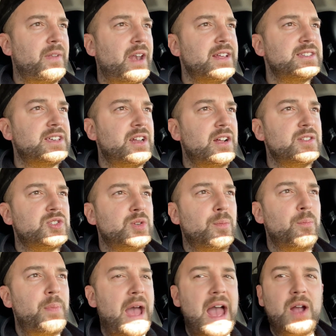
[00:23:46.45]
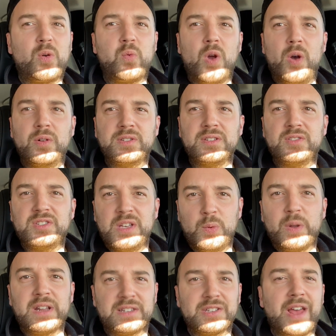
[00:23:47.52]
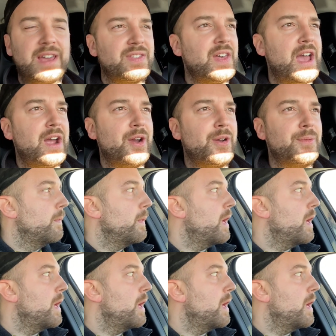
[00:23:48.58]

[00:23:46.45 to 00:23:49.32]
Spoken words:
Let's get on some back roads and see what it's like there.